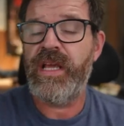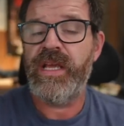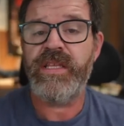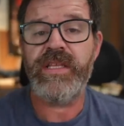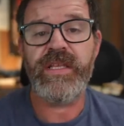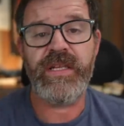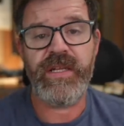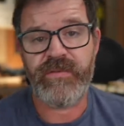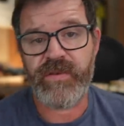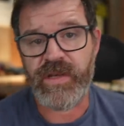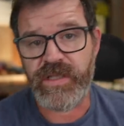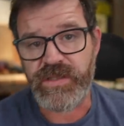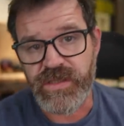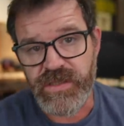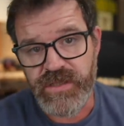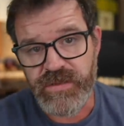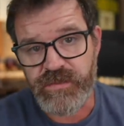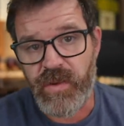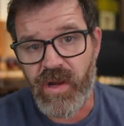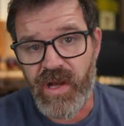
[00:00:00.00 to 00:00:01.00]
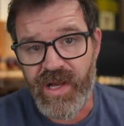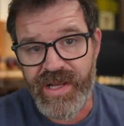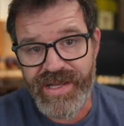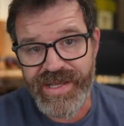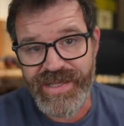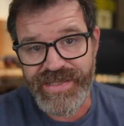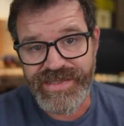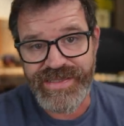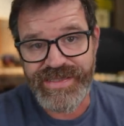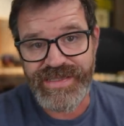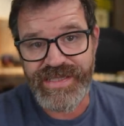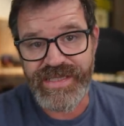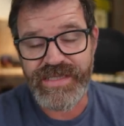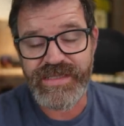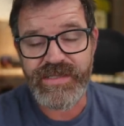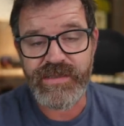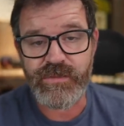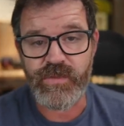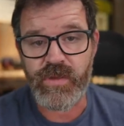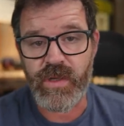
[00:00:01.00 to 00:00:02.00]
than if I just bought a
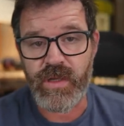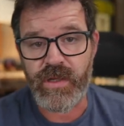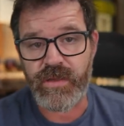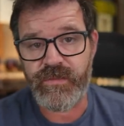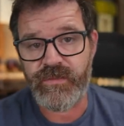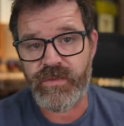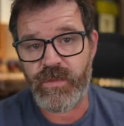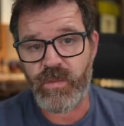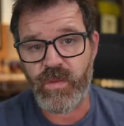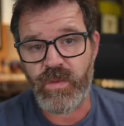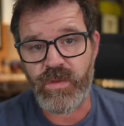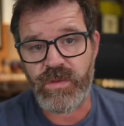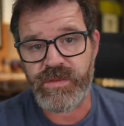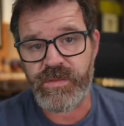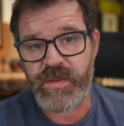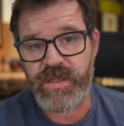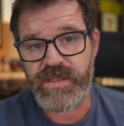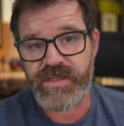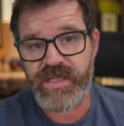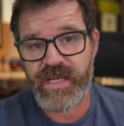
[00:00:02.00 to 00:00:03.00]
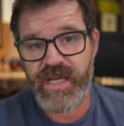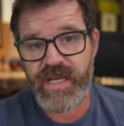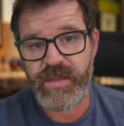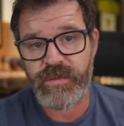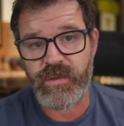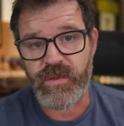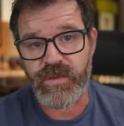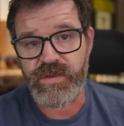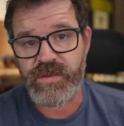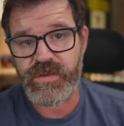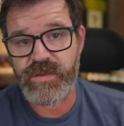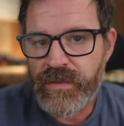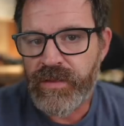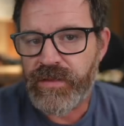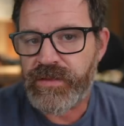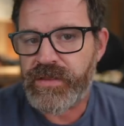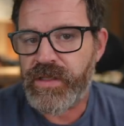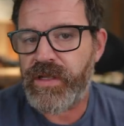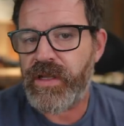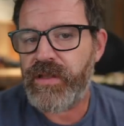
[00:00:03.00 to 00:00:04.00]
decent product from World's Best Cables.
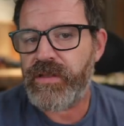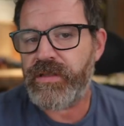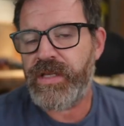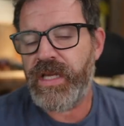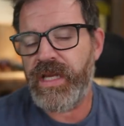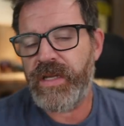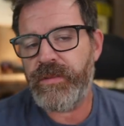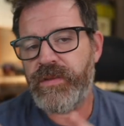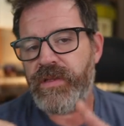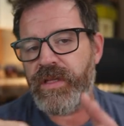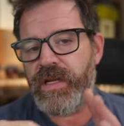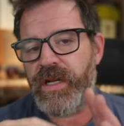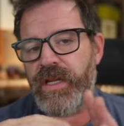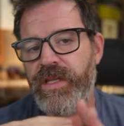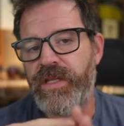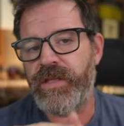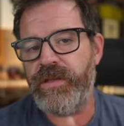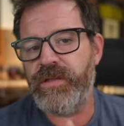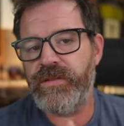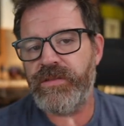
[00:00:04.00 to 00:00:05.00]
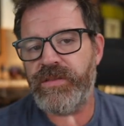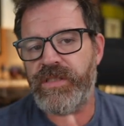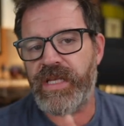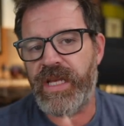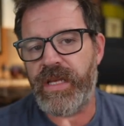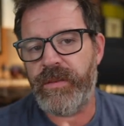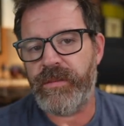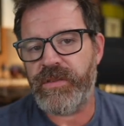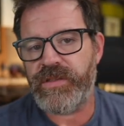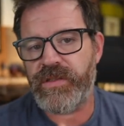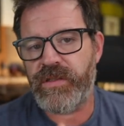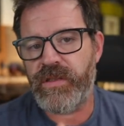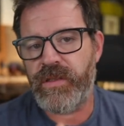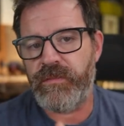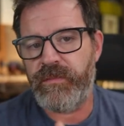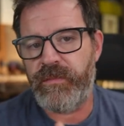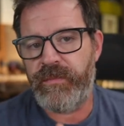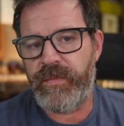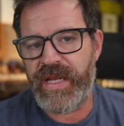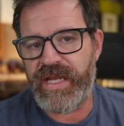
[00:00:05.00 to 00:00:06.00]
There's another cable that I used, Amazon
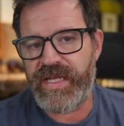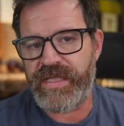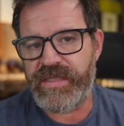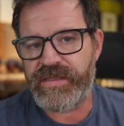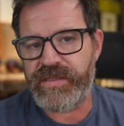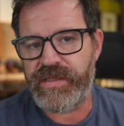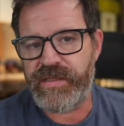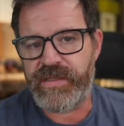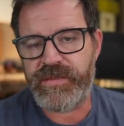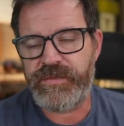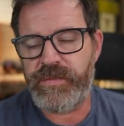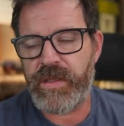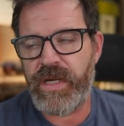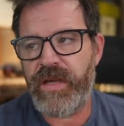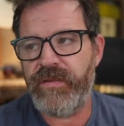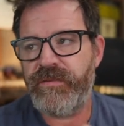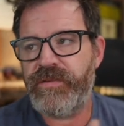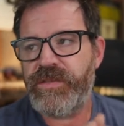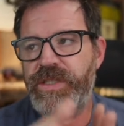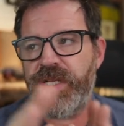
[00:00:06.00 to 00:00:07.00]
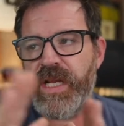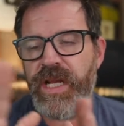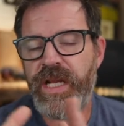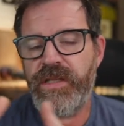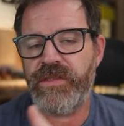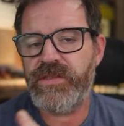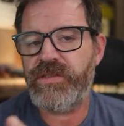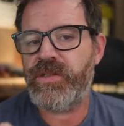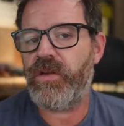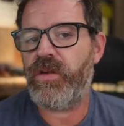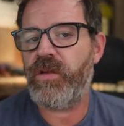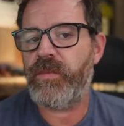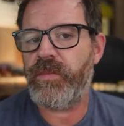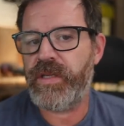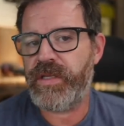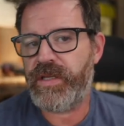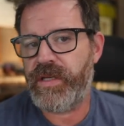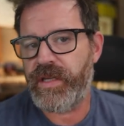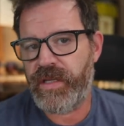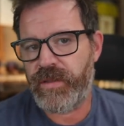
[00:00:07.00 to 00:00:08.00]
Basics, but I've changed all
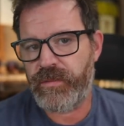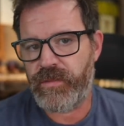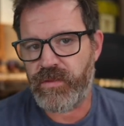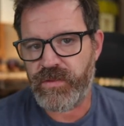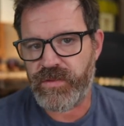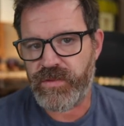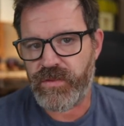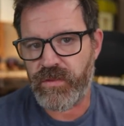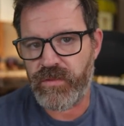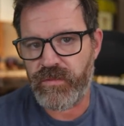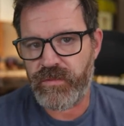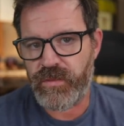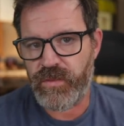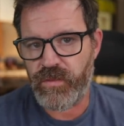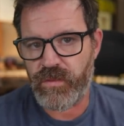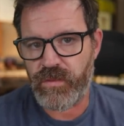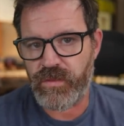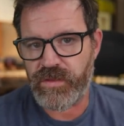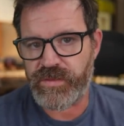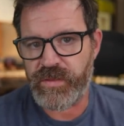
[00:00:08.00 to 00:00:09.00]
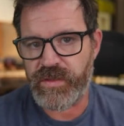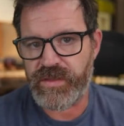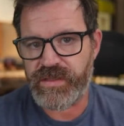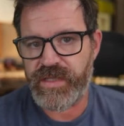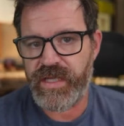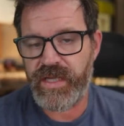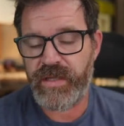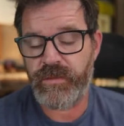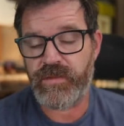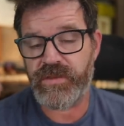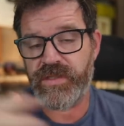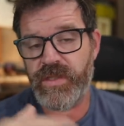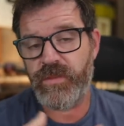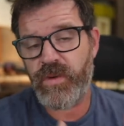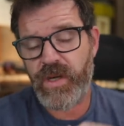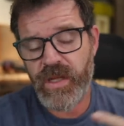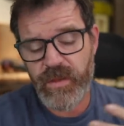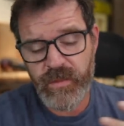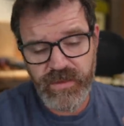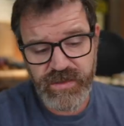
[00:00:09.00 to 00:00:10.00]
my cables over to the World's Best Cables. And
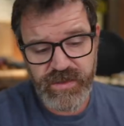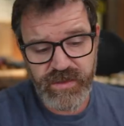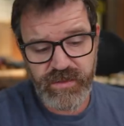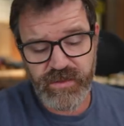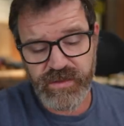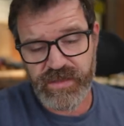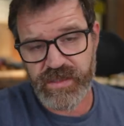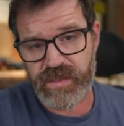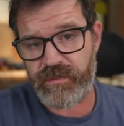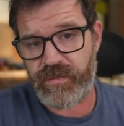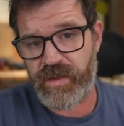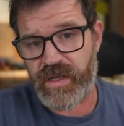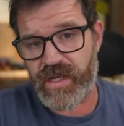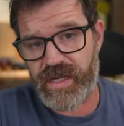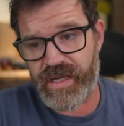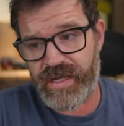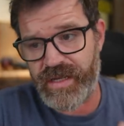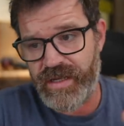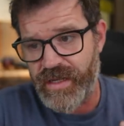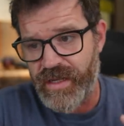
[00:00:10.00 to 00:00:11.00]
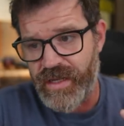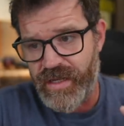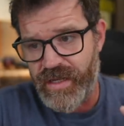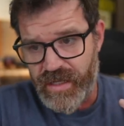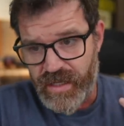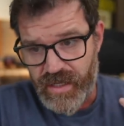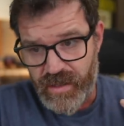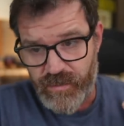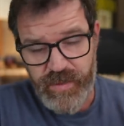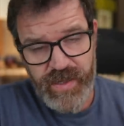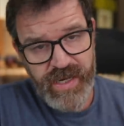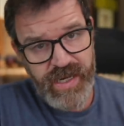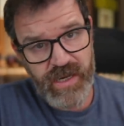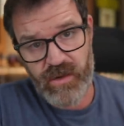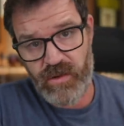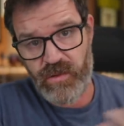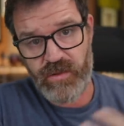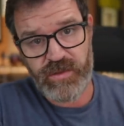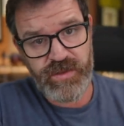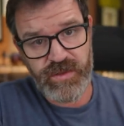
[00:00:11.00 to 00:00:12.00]
what I would do is I'd buy a
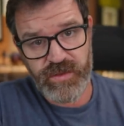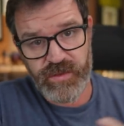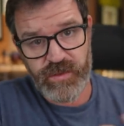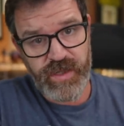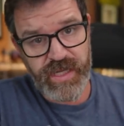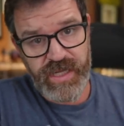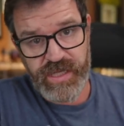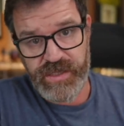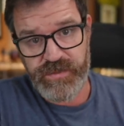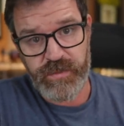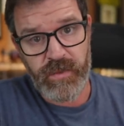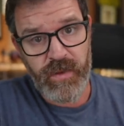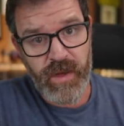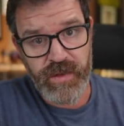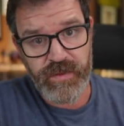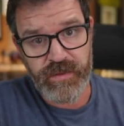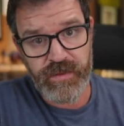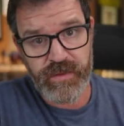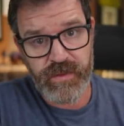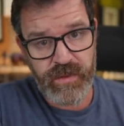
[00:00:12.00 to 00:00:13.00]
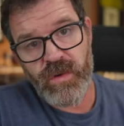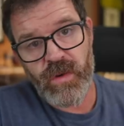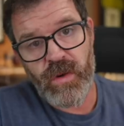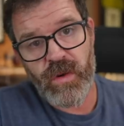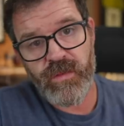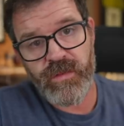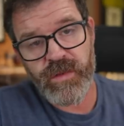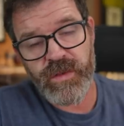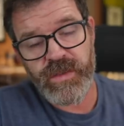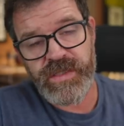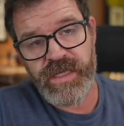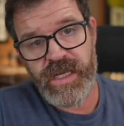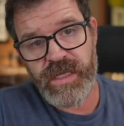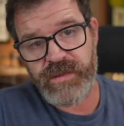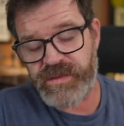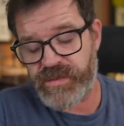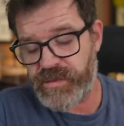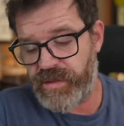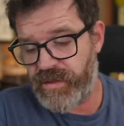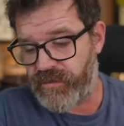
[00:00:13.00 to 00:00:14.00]
pair or two each month. Over a time
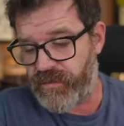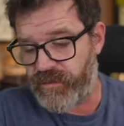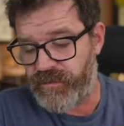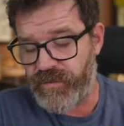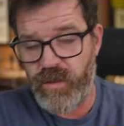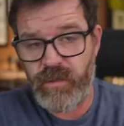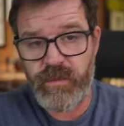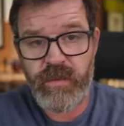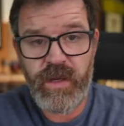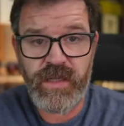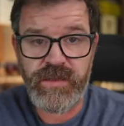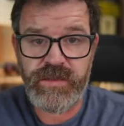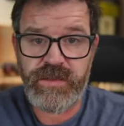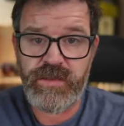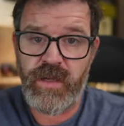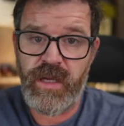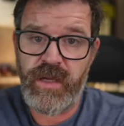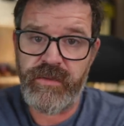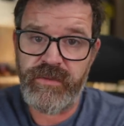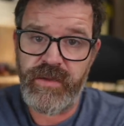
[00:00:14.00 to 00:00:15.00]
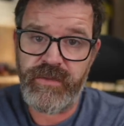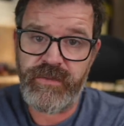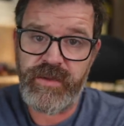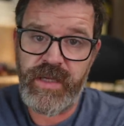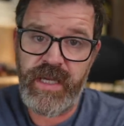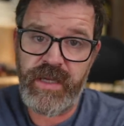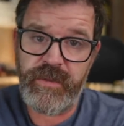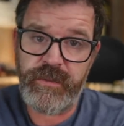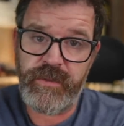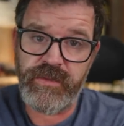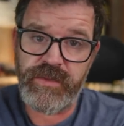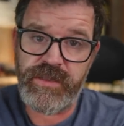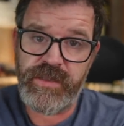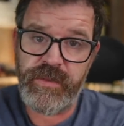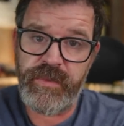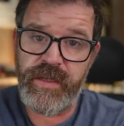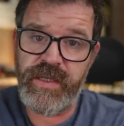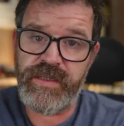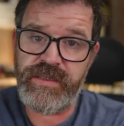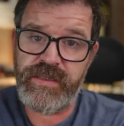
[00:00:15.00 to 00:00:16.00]
span of a few months, you'll have enough cables to
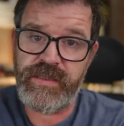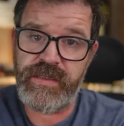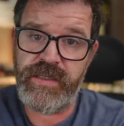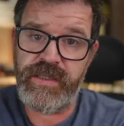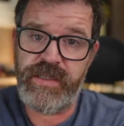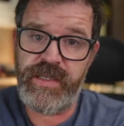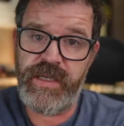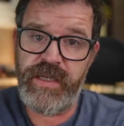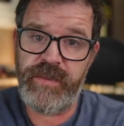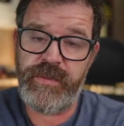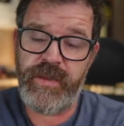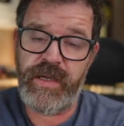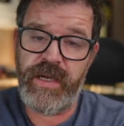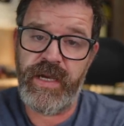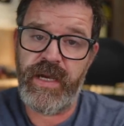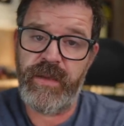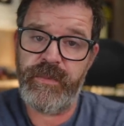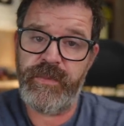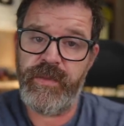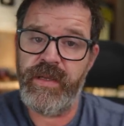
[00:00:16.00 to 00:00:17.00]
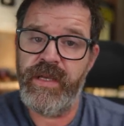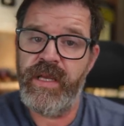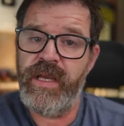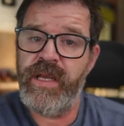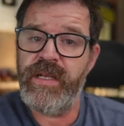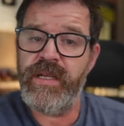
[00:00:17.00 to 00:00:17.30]
basically keep you happy.